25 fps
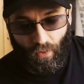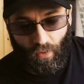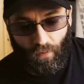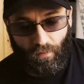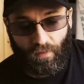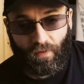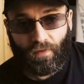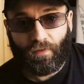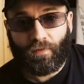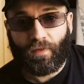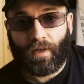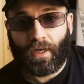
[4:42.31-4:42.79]

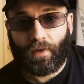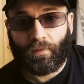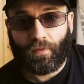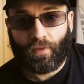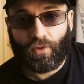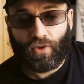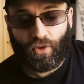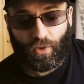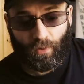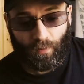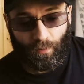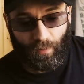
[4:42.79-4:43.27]
over
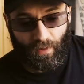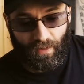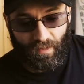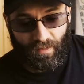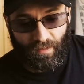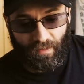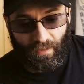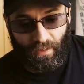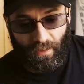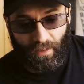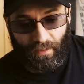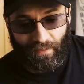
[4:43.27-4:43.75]
500
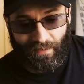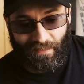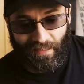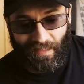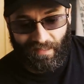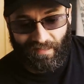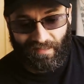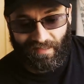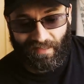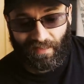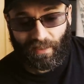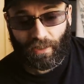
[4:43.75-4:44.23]
PCR
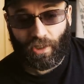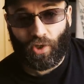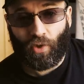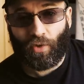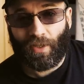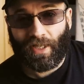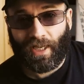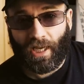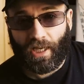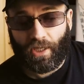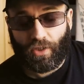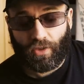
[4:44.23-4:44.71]
testing
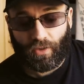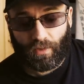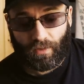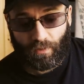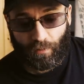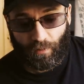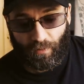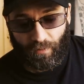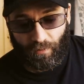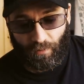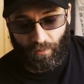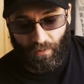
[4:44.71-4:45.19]

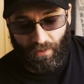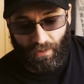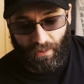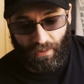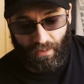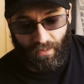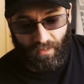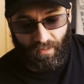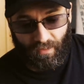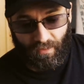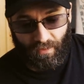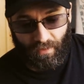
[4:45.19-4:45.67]
locations was
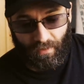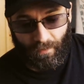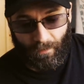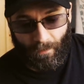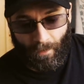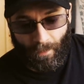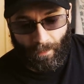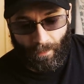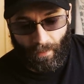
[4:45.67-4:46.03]
released.